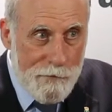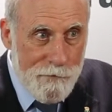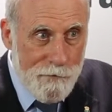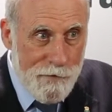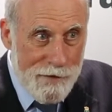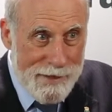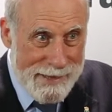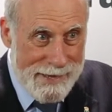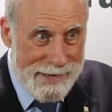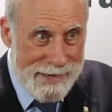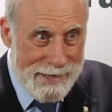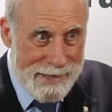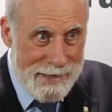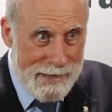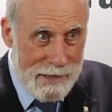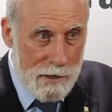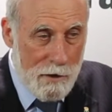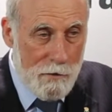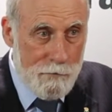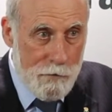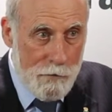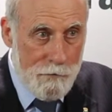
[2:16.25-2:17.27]
physics
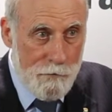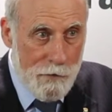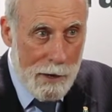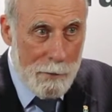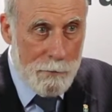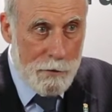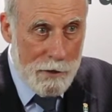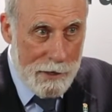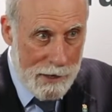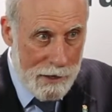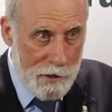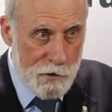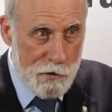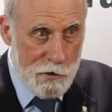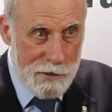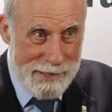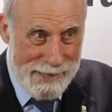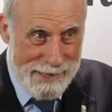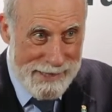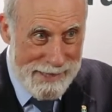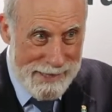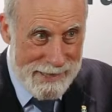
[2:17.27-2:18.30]
of the
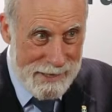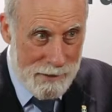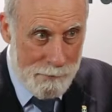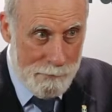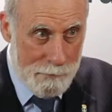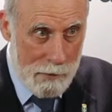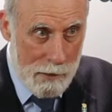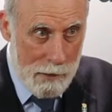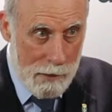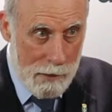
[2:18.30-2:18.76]
fabrication system.